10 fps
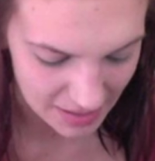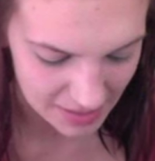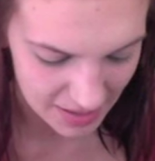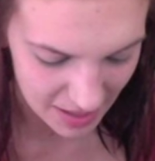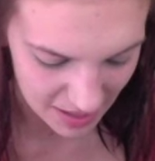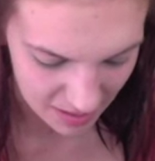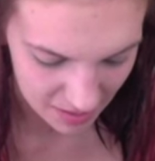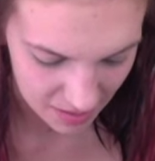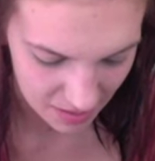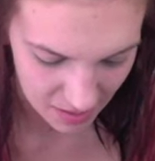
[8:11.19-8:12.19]
of sit
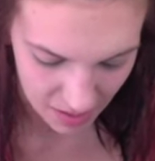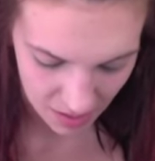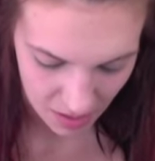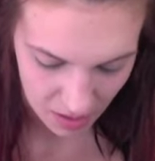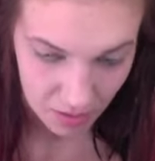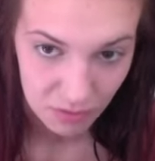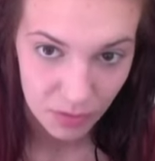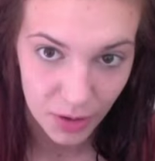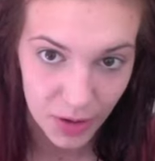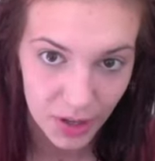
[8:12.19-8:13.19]

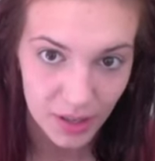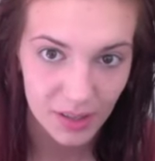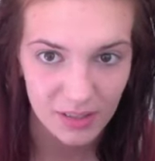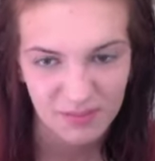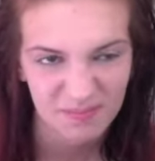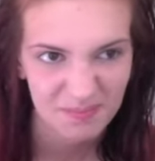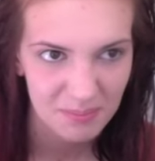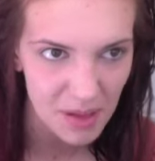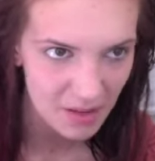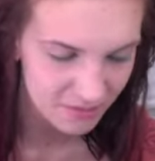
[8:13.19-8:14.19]
for
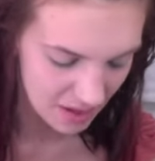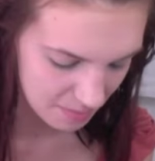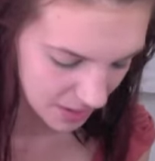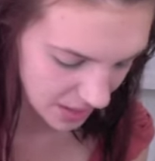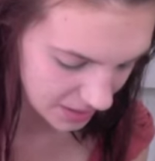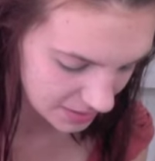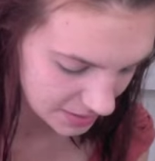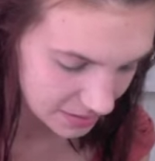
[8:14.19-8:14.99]
about 5 minutes